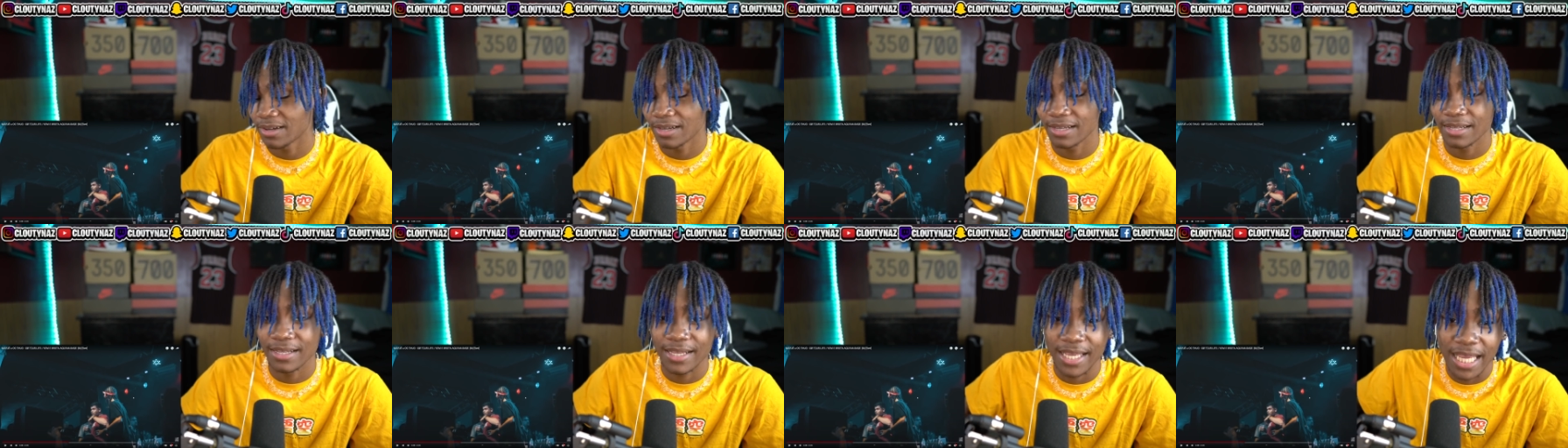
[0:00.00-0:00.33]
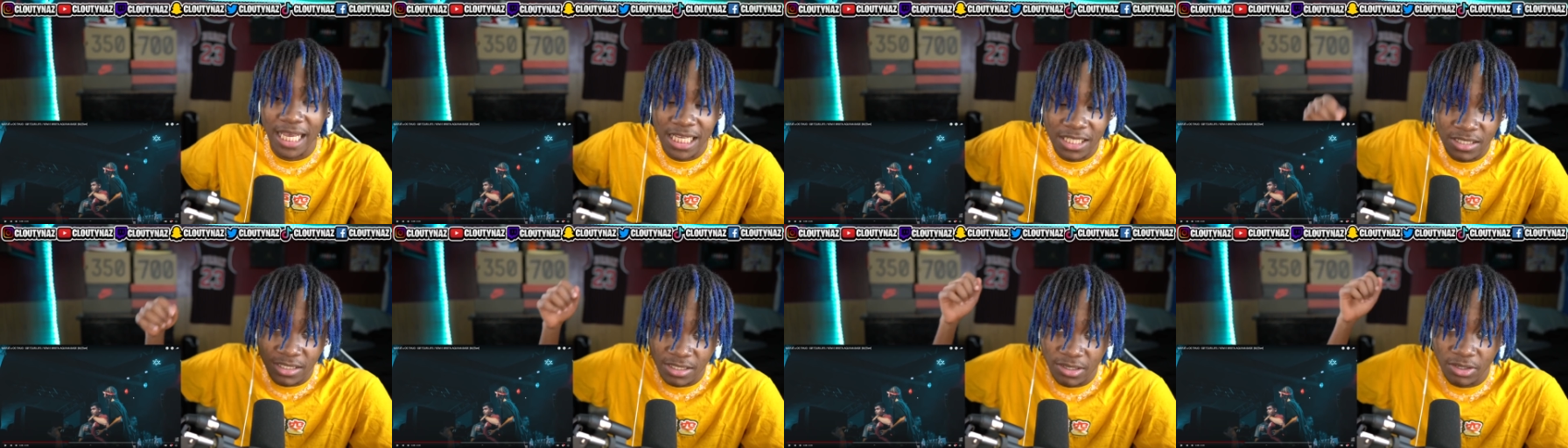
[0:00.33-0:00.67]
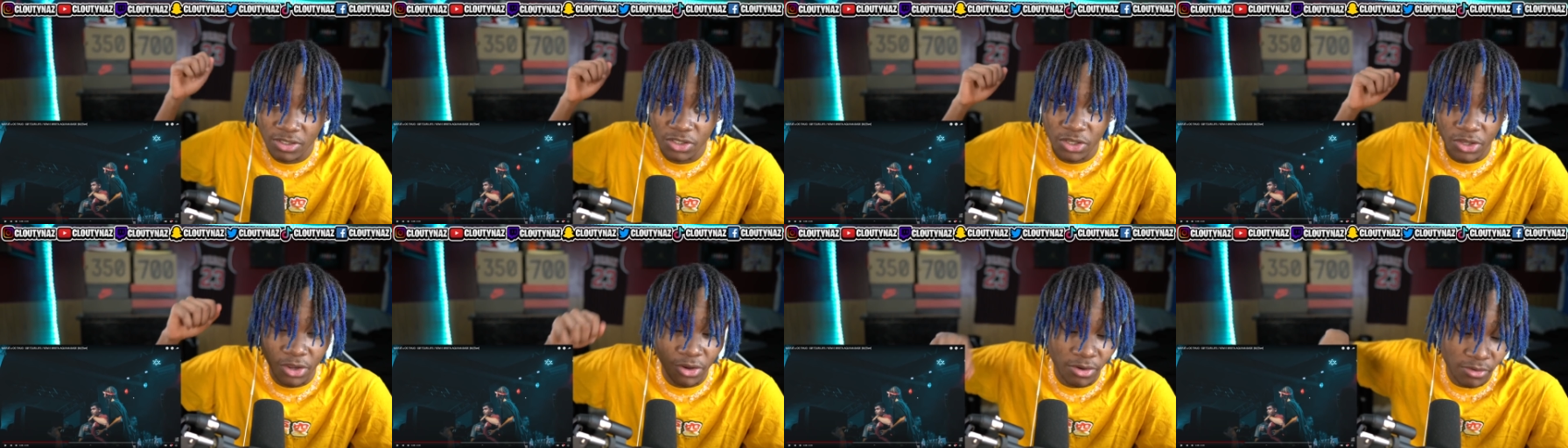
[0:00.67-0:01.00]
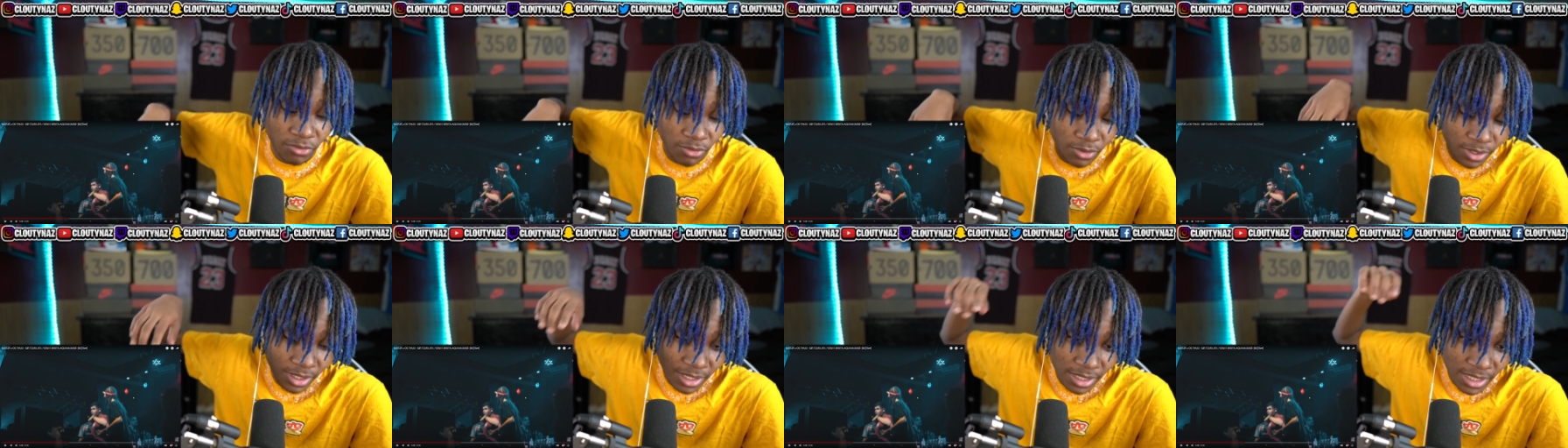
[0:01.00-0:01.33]
He's your, your
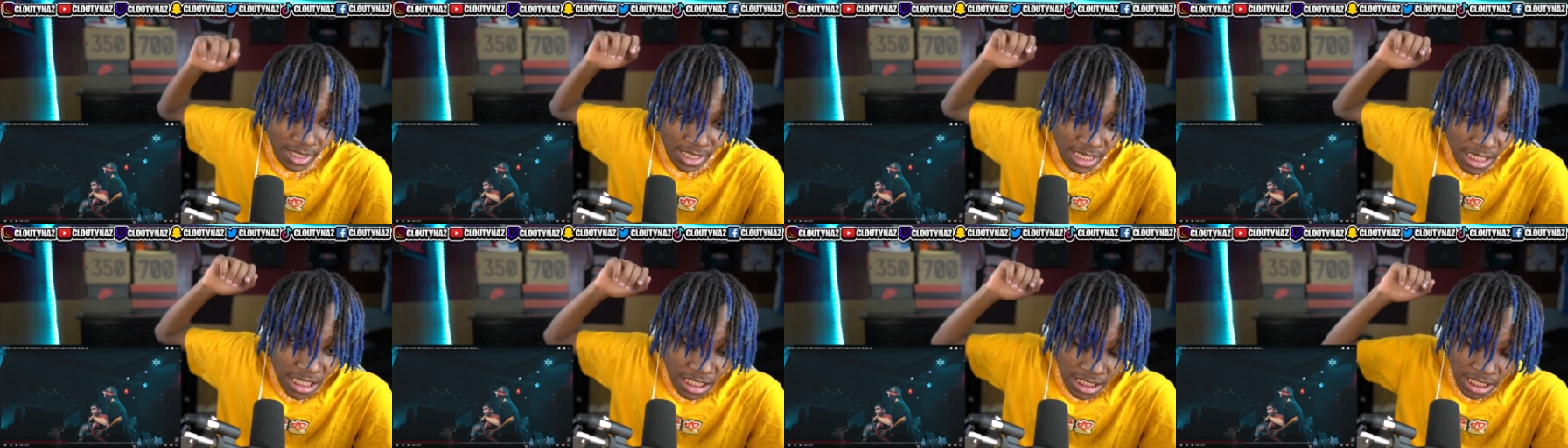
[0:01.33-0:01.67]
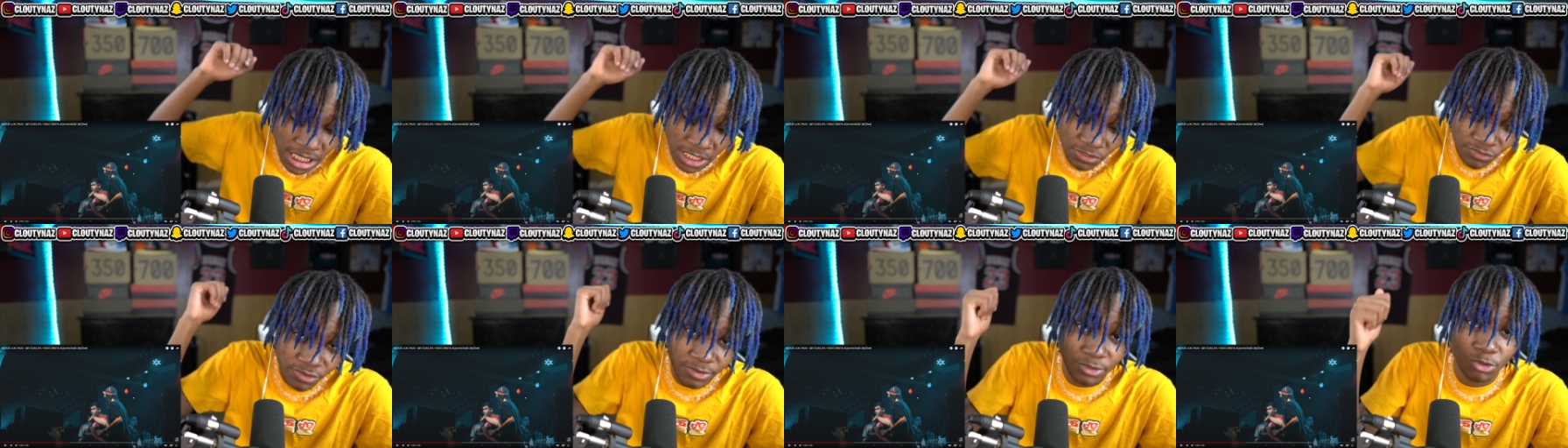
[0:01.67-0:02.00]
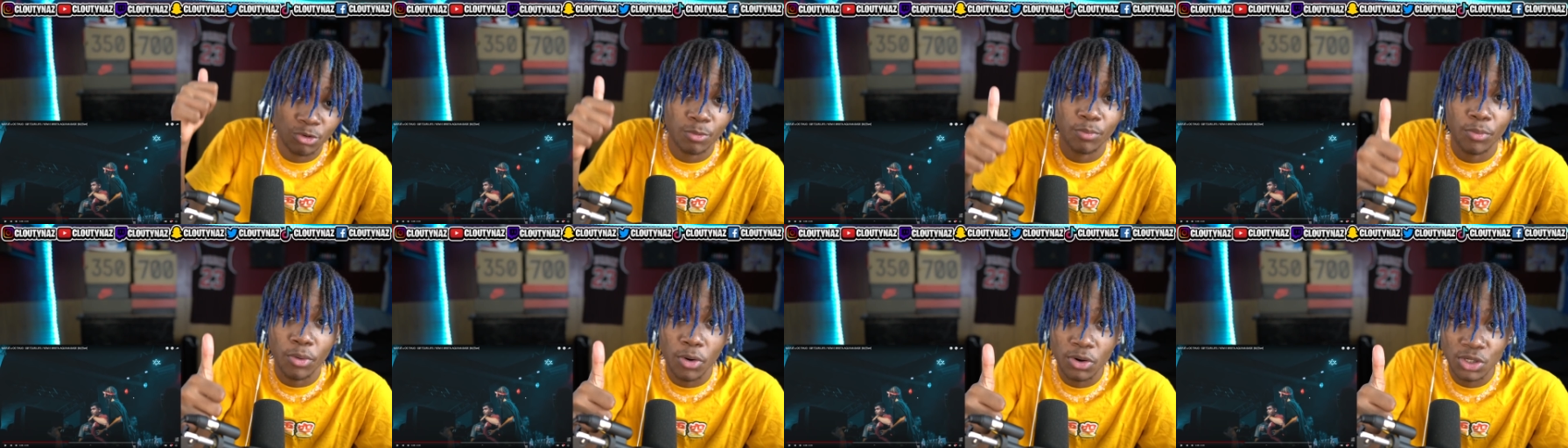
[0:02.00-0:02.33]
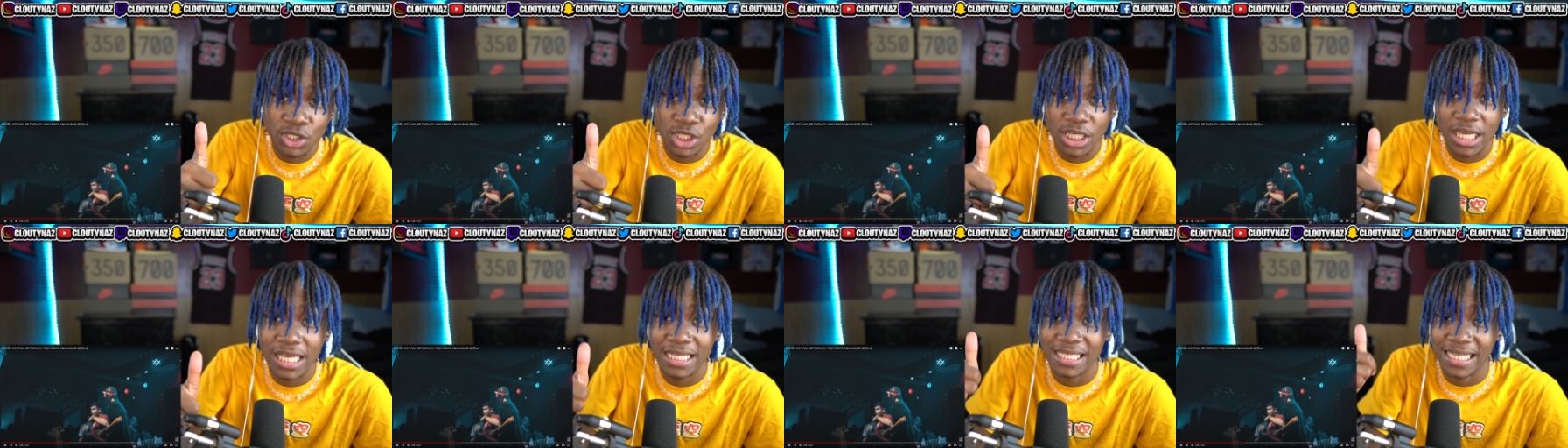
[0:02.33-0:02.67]
He's he's gonna do
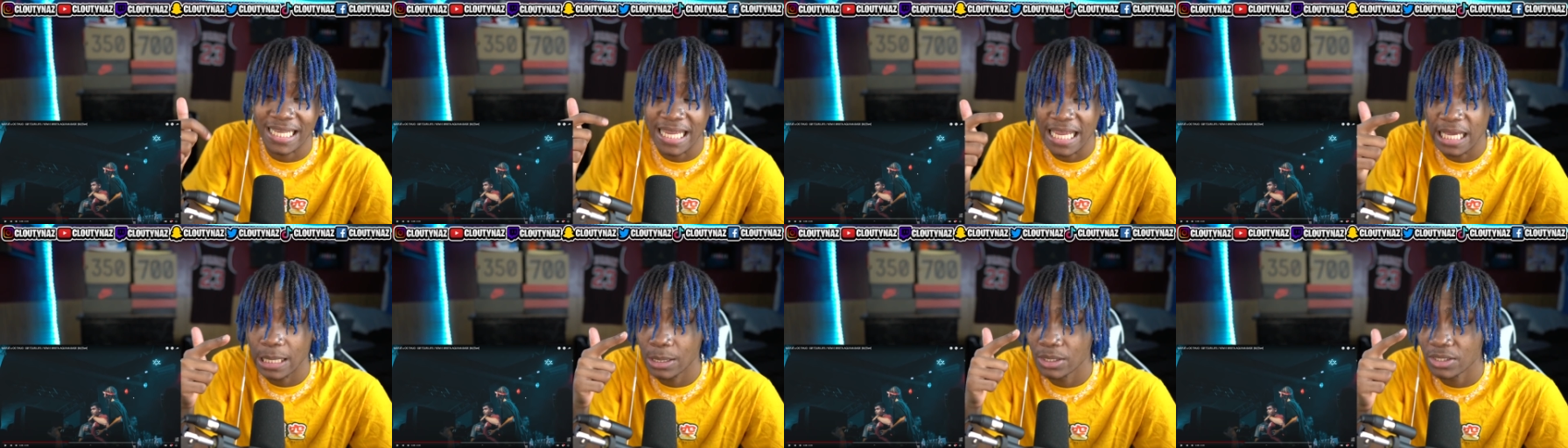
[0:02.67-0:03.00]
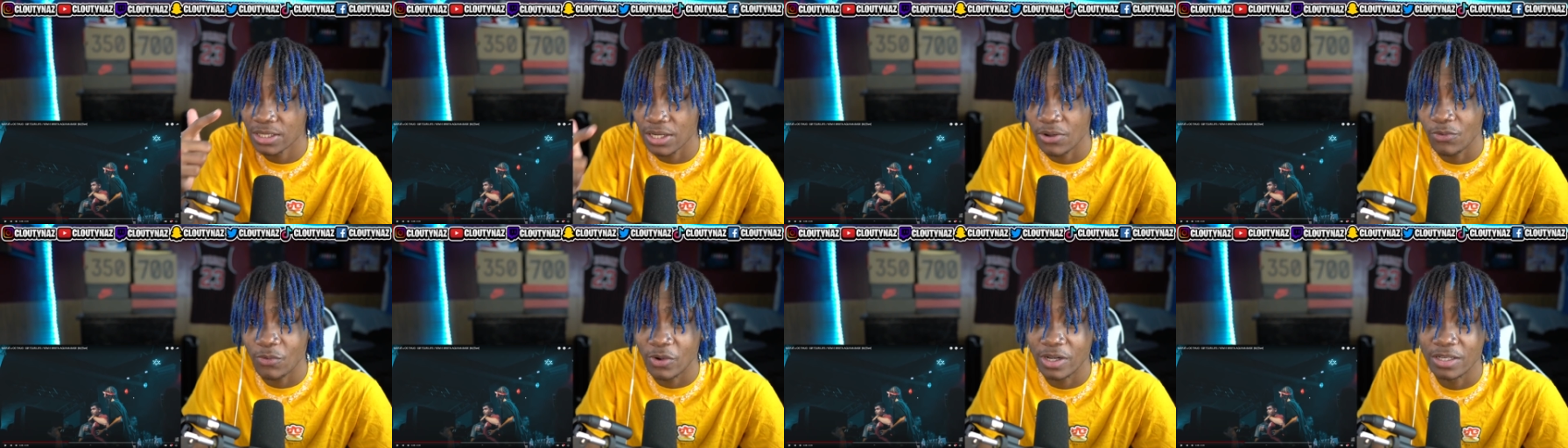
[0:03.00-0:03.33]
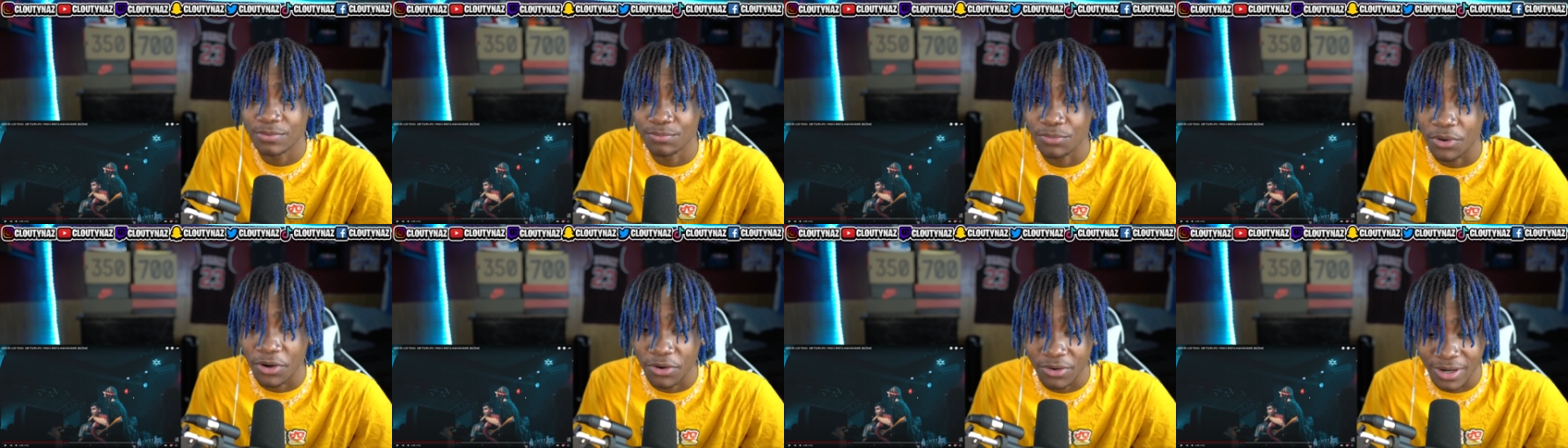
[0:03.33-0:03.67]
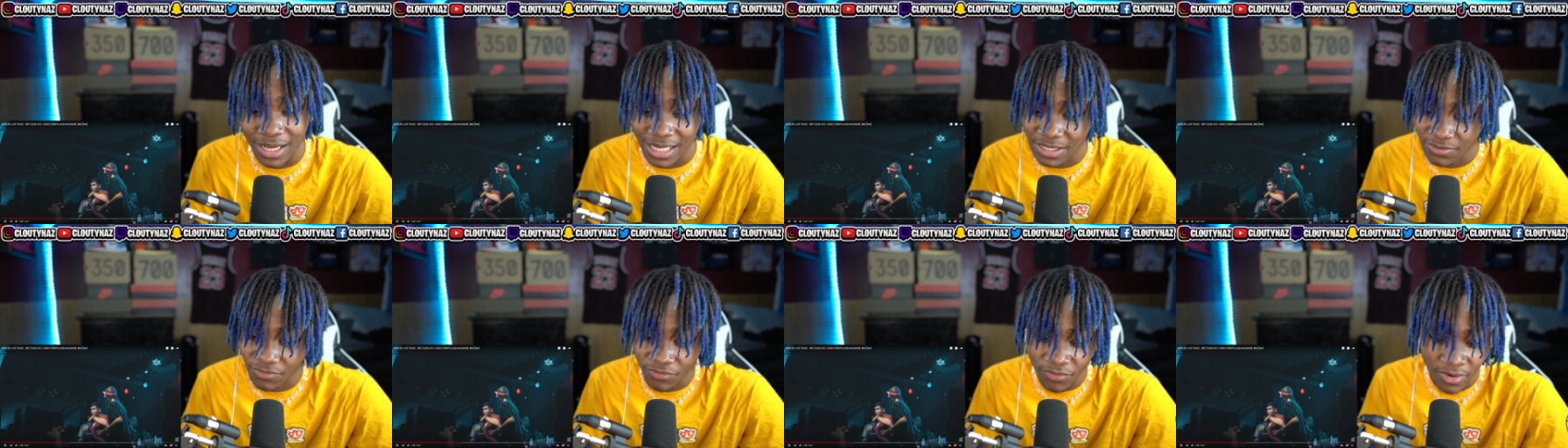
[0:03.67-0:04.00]
Portuguese and English in one, bro. That's
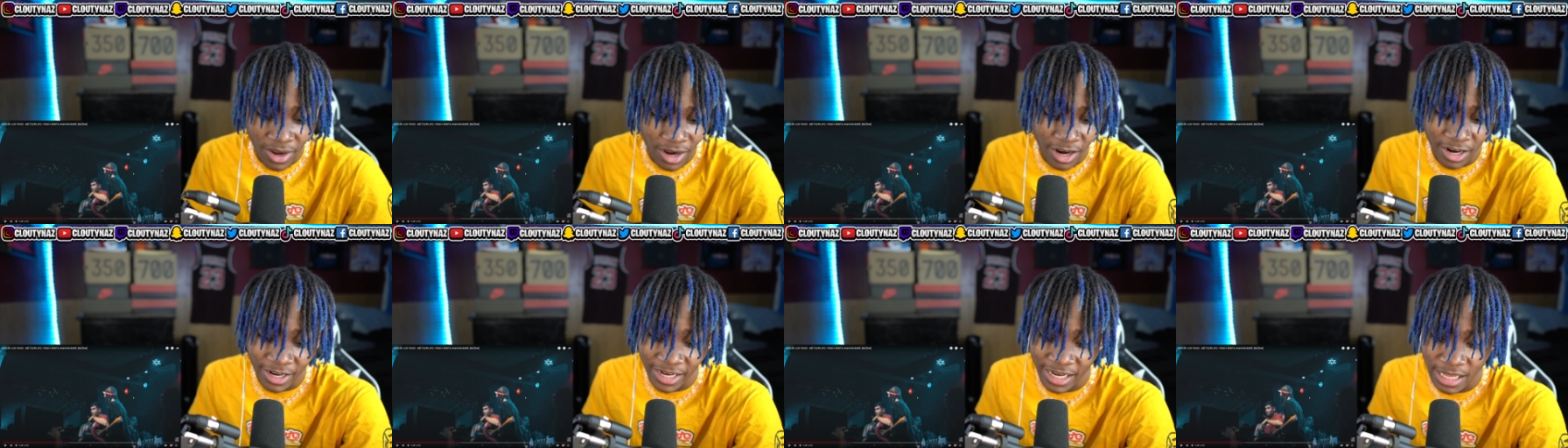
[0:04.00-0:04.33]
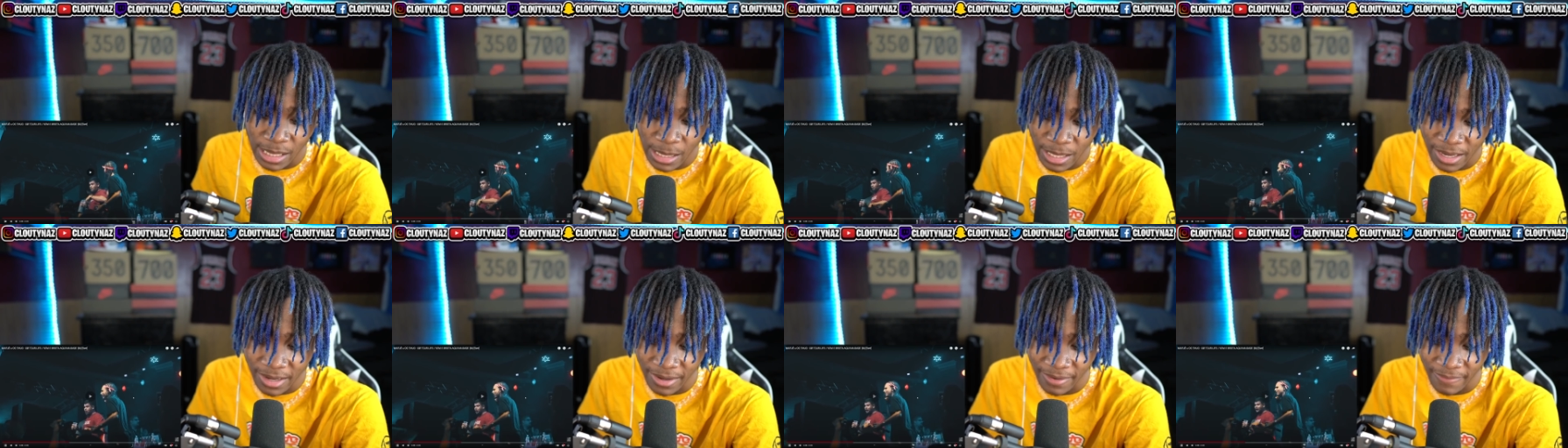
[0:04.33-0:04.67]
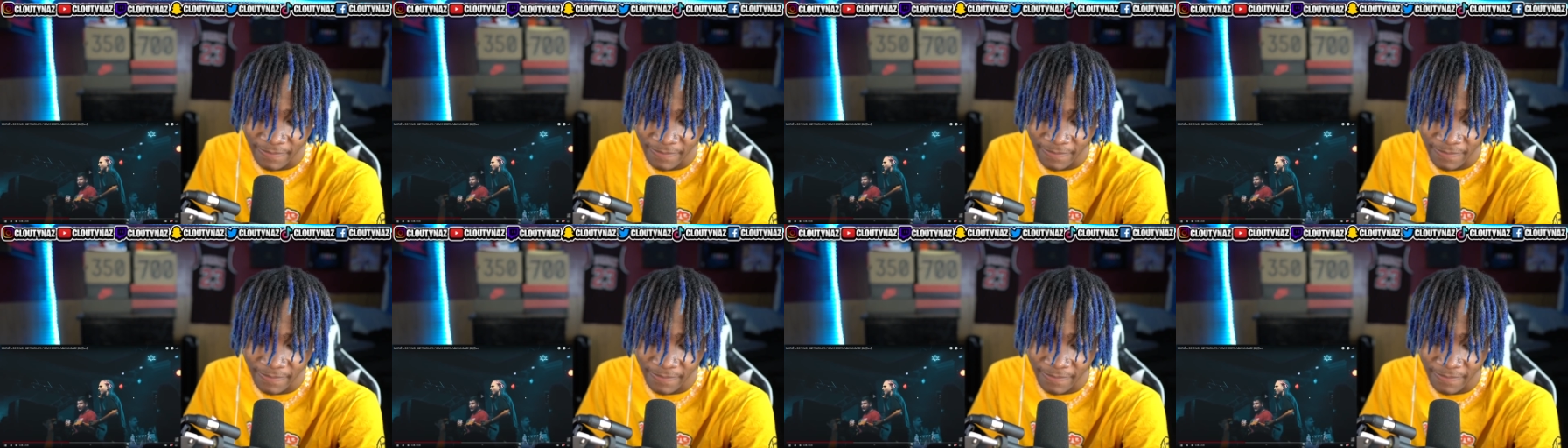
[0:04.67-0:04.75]
fire. I can't lie.